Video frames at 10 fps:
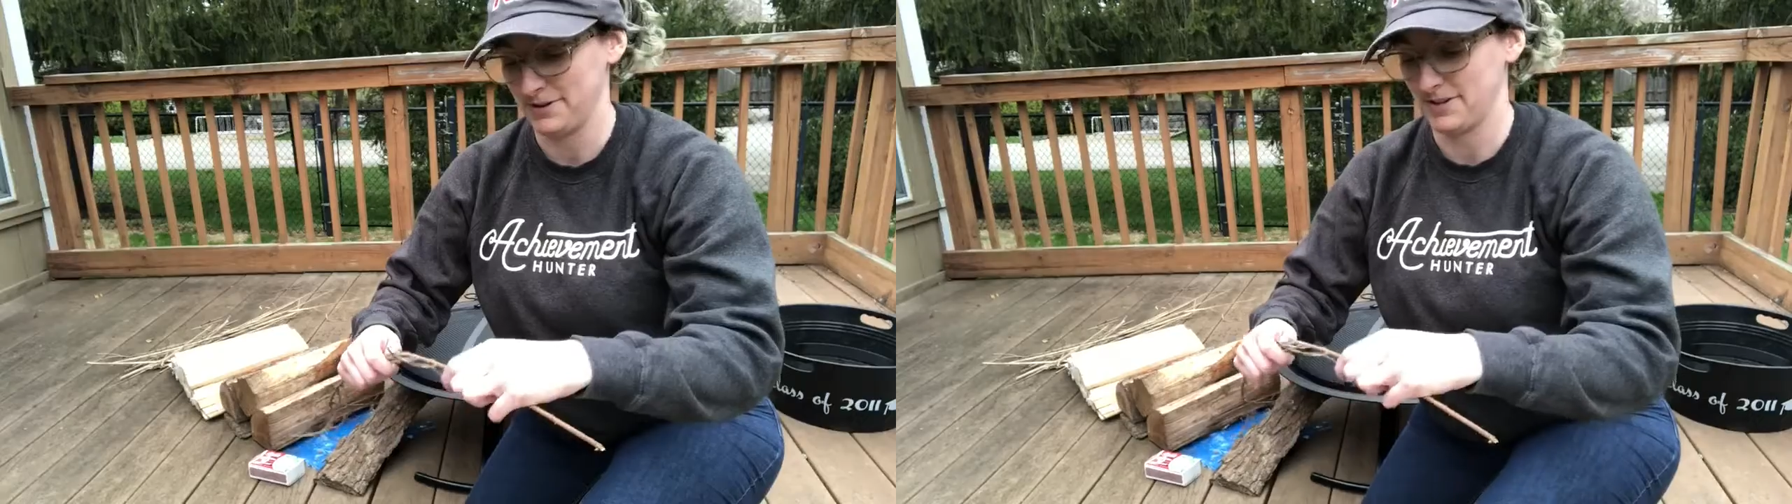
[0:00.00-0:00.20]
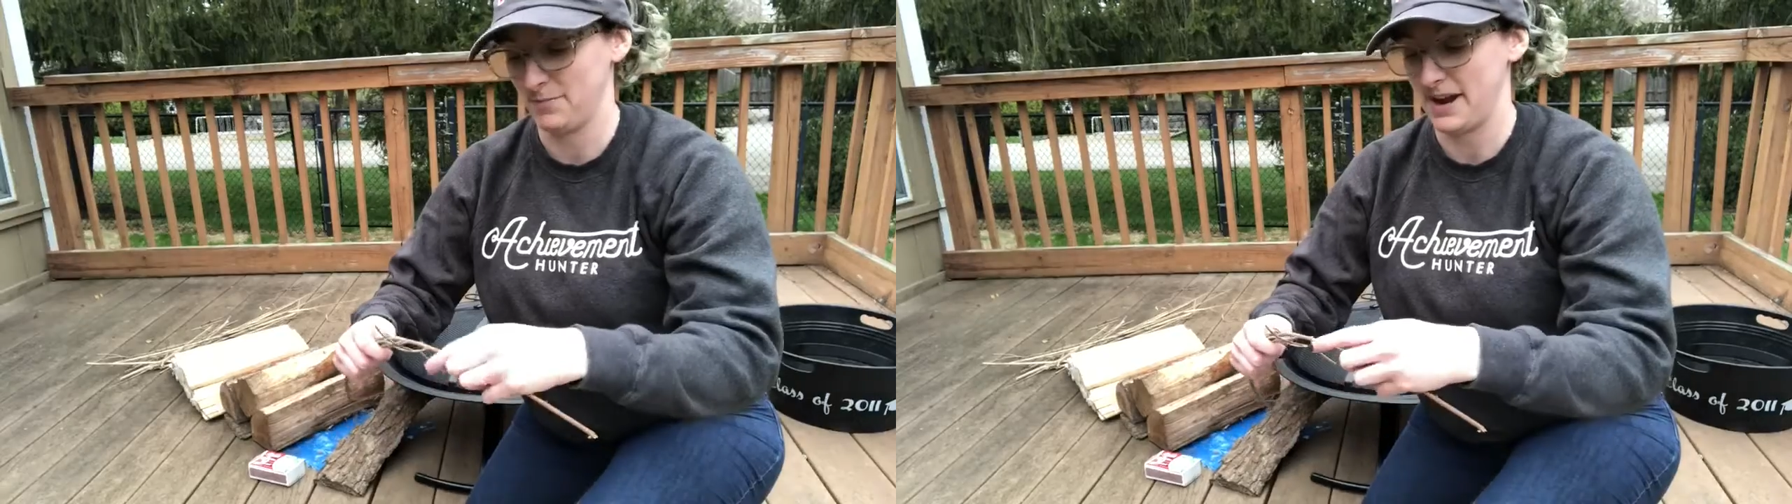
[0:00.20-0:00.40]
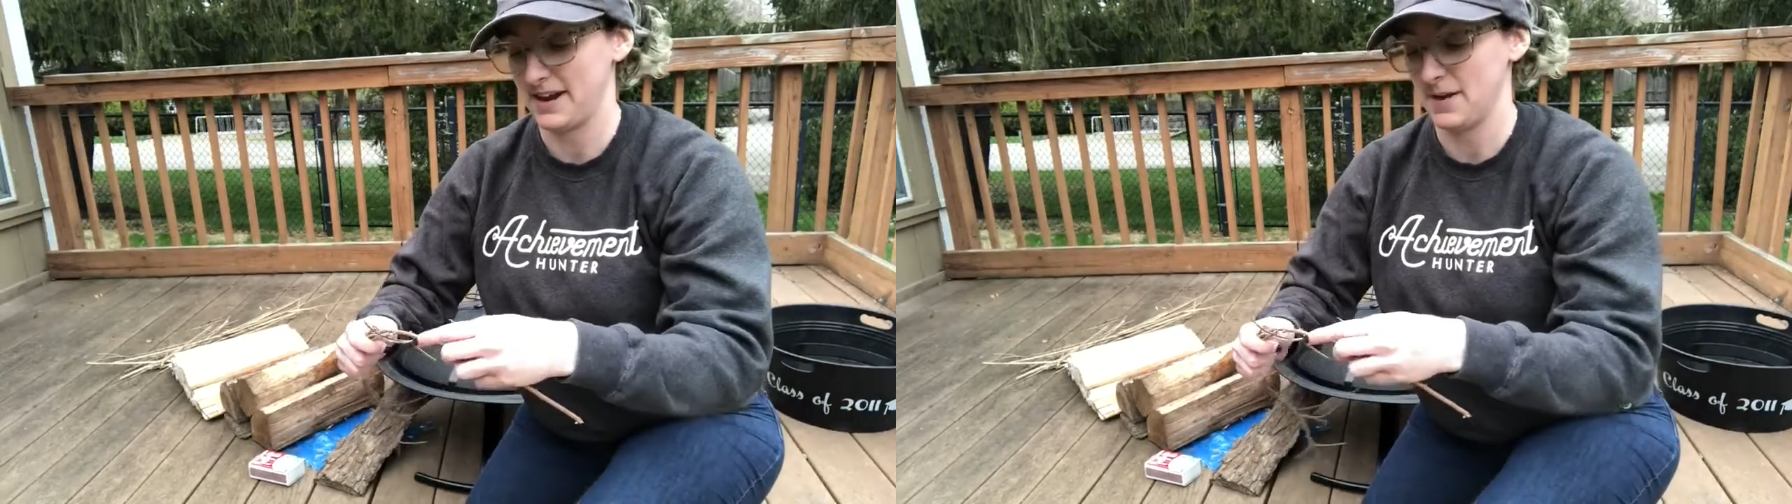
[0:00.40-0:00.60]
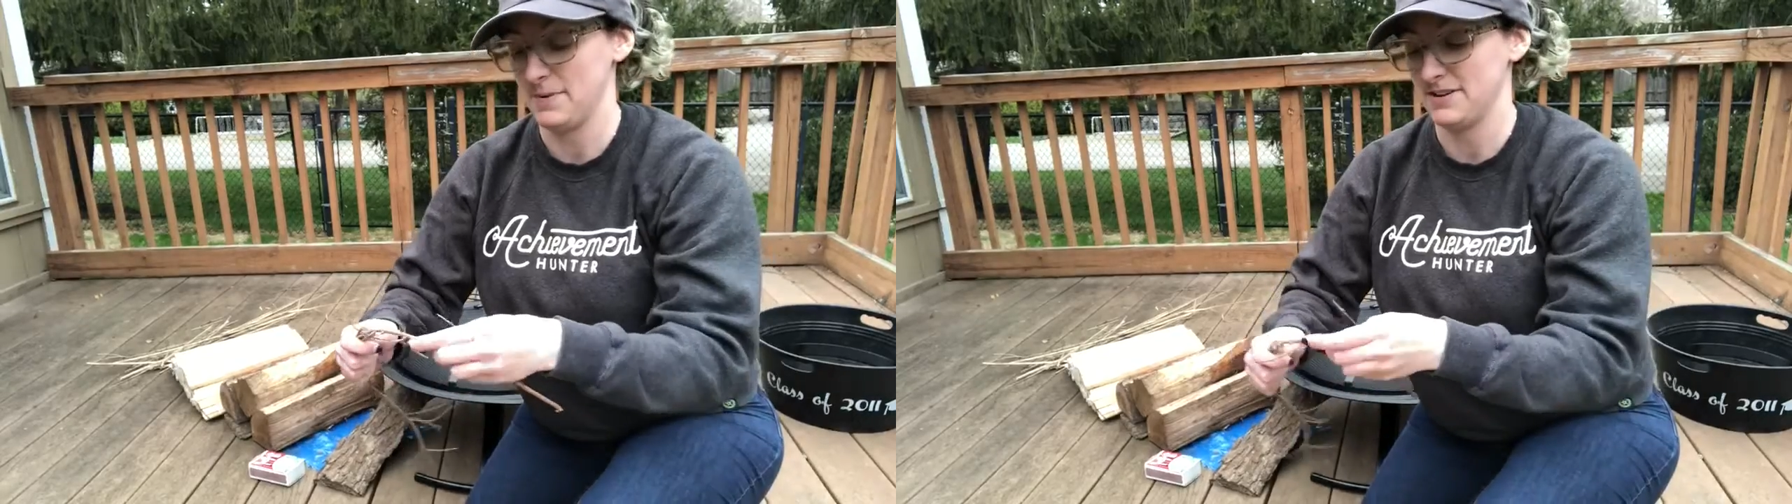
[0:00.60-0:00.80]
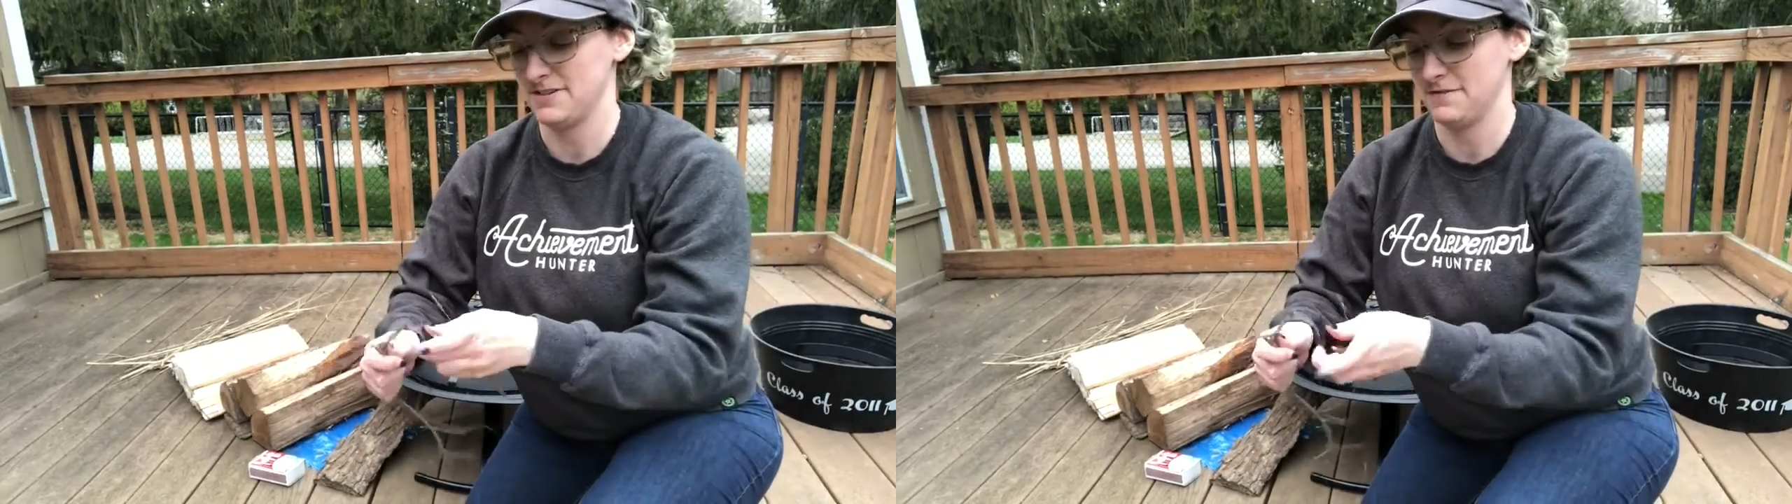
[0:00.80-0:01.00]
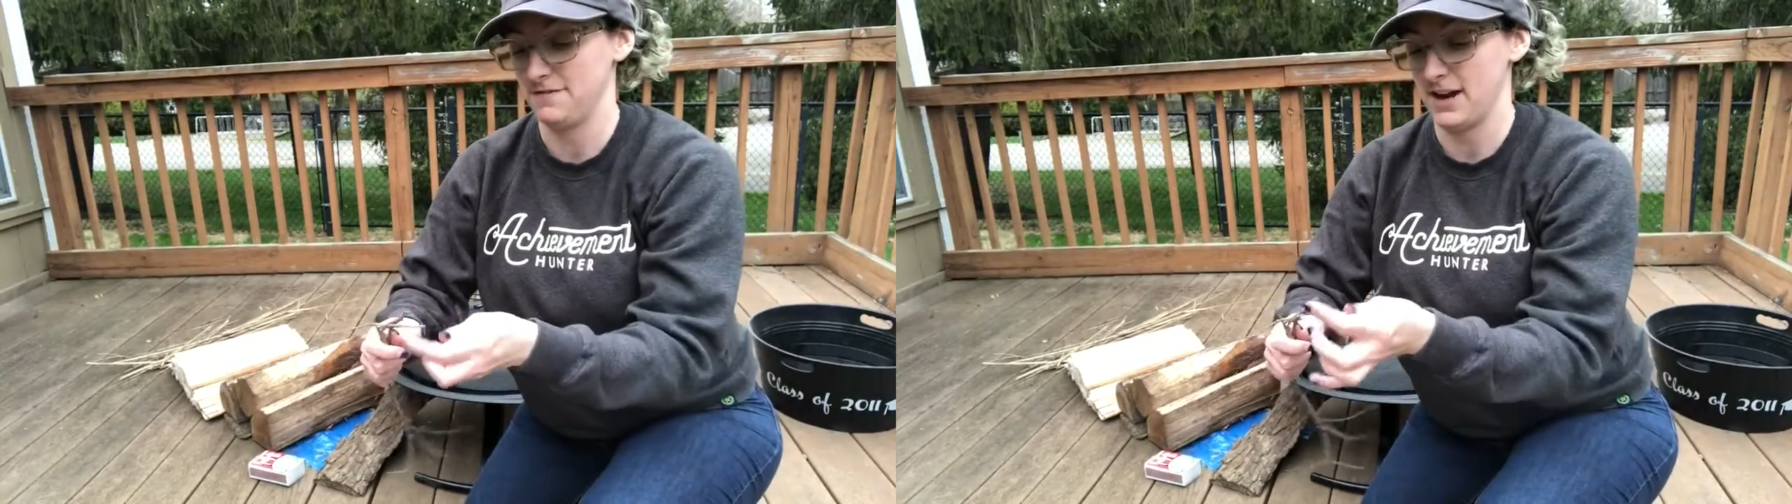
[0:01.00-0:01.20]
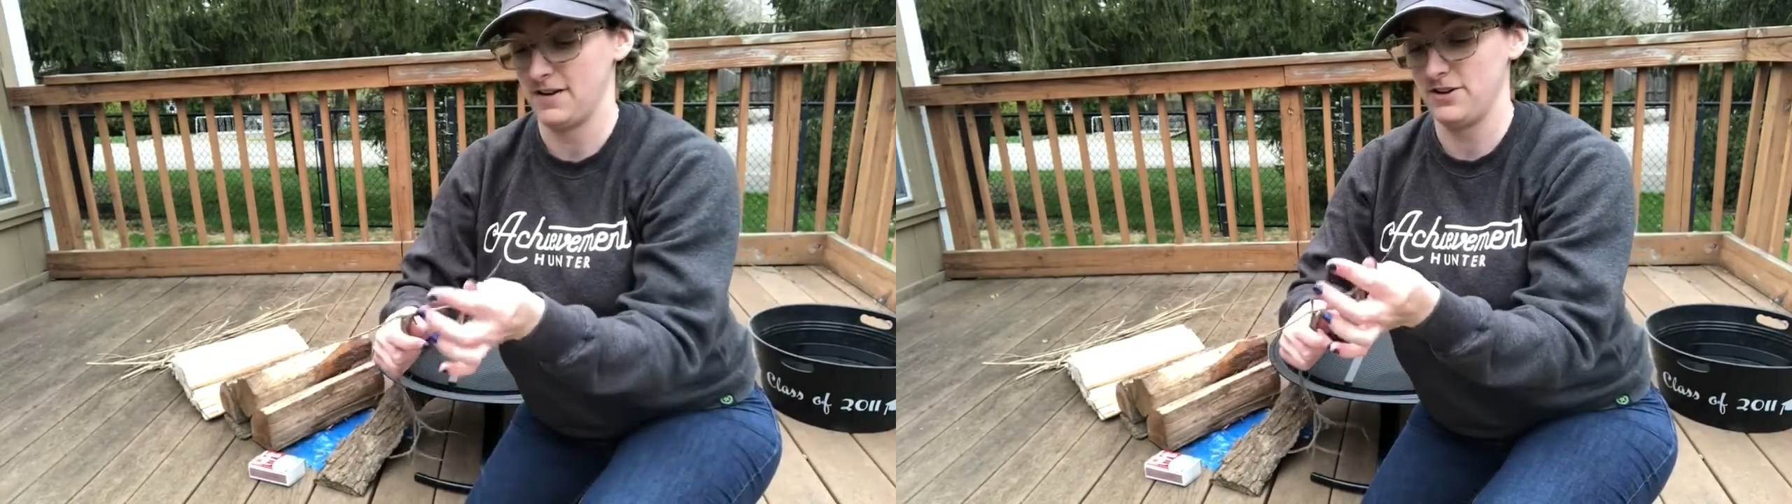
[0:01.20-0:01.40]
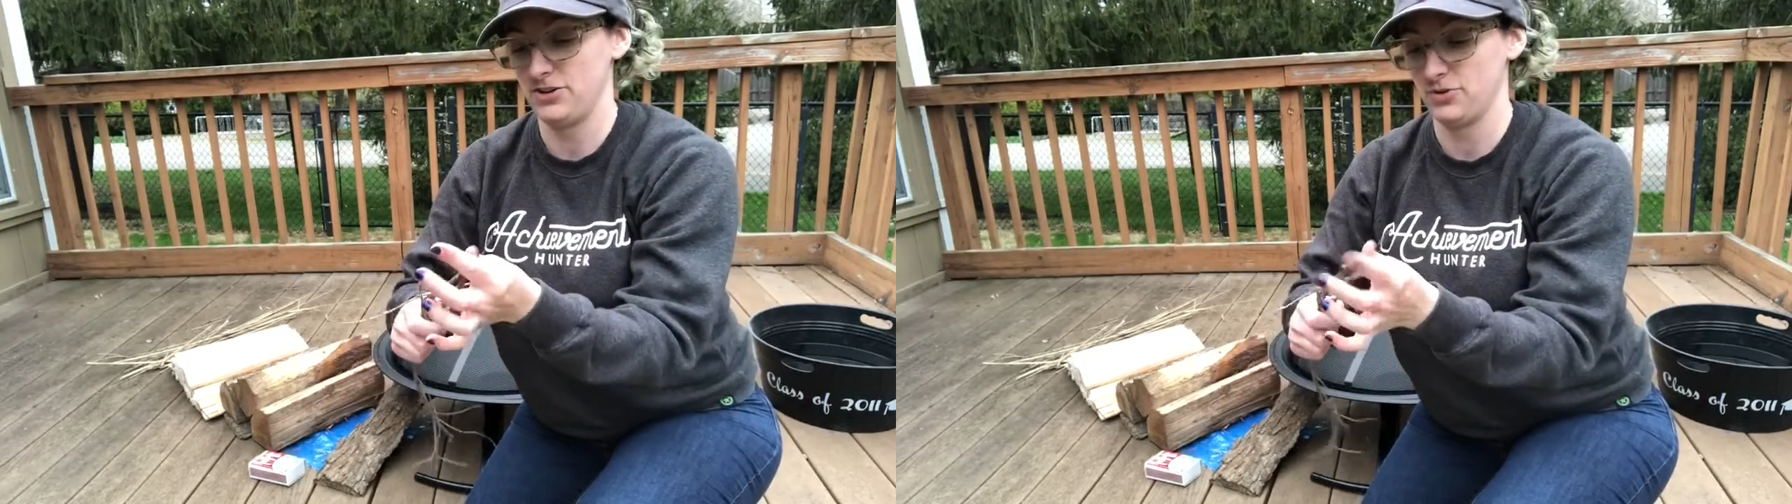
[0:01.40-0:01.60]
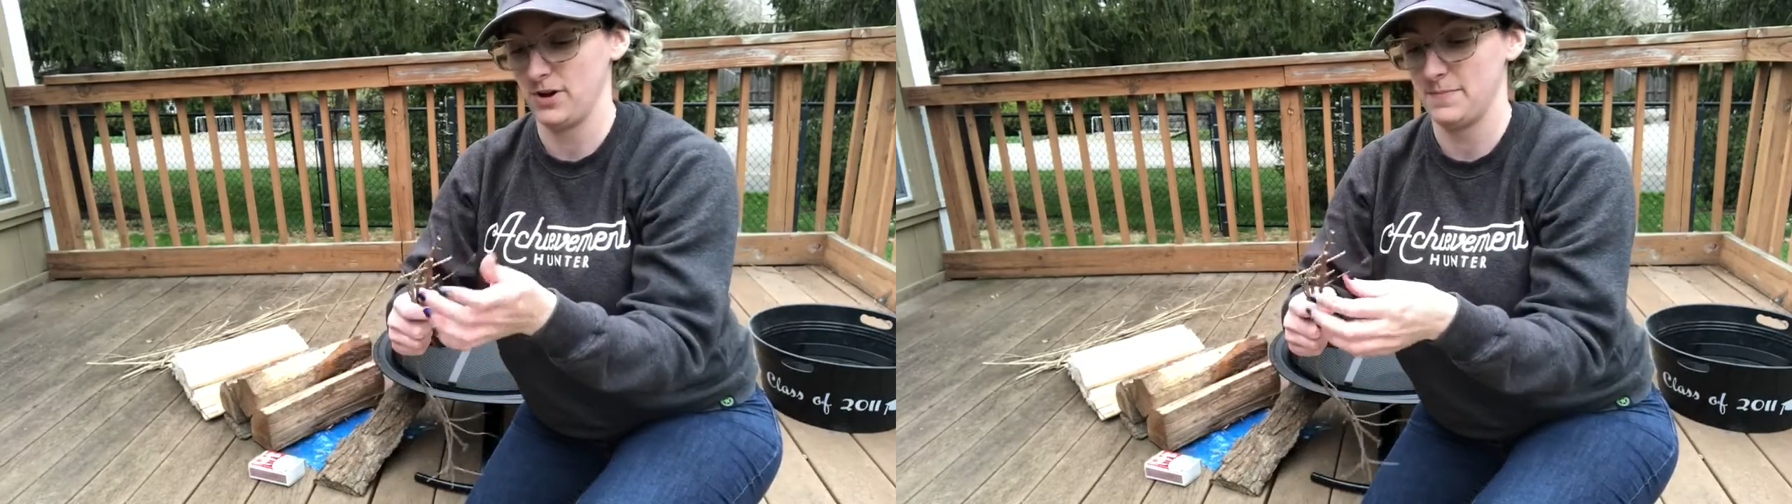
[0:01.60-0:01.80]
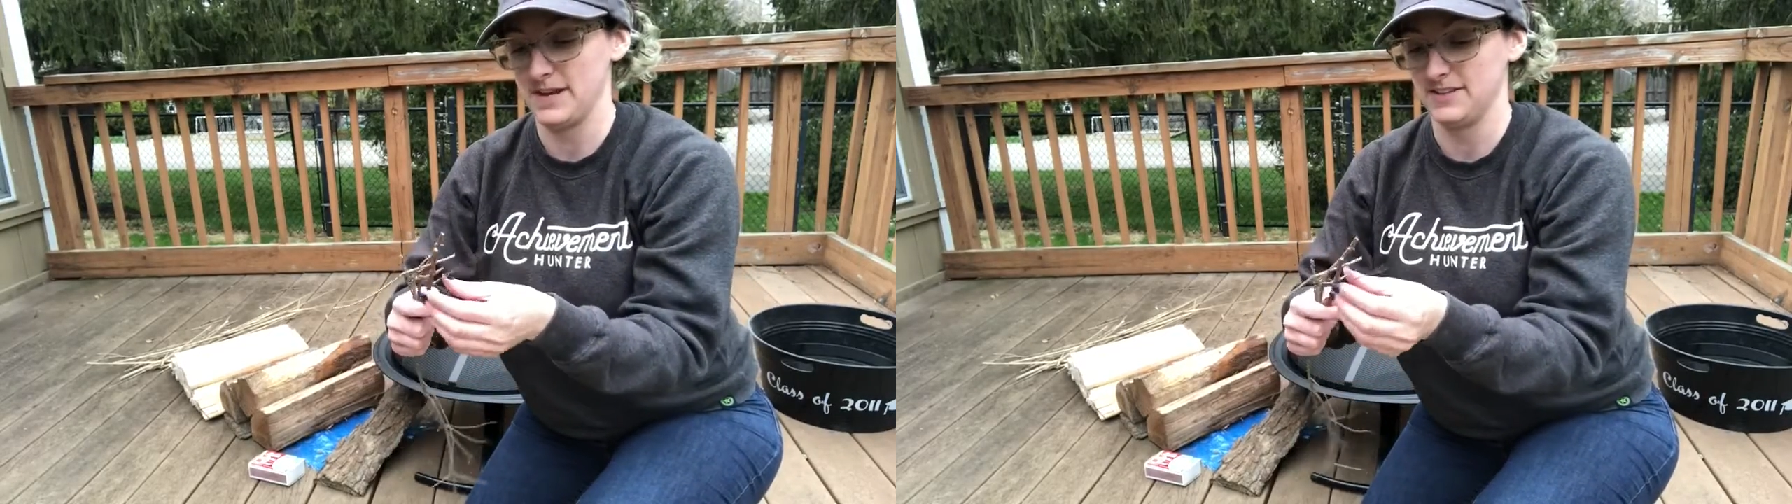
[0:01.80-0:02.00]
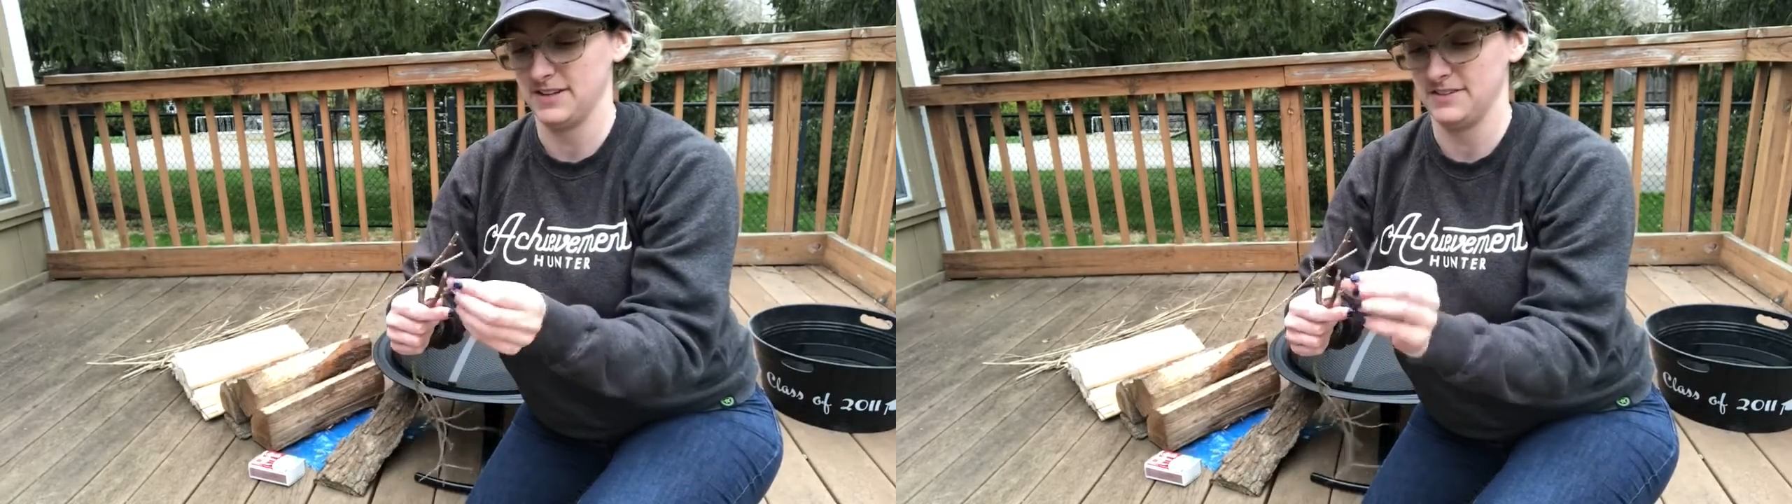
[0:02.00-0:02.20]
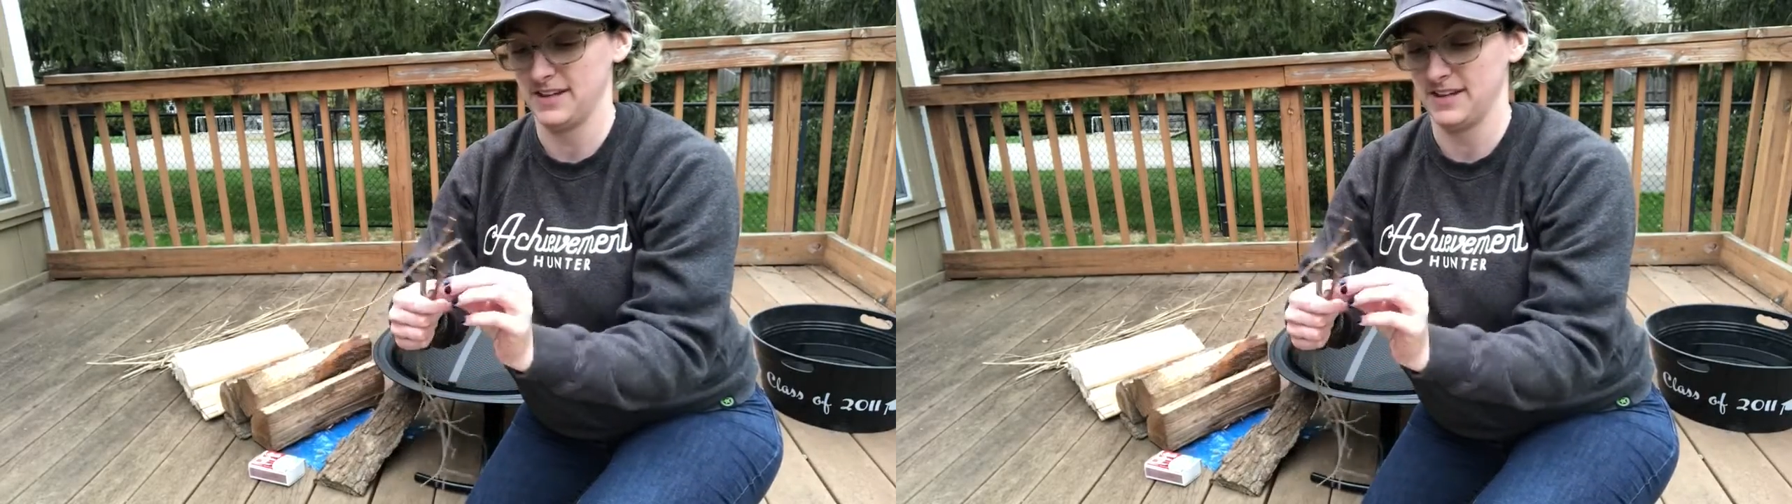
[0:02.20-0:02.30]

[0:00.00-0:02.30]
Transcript: to break it up into very short pieces,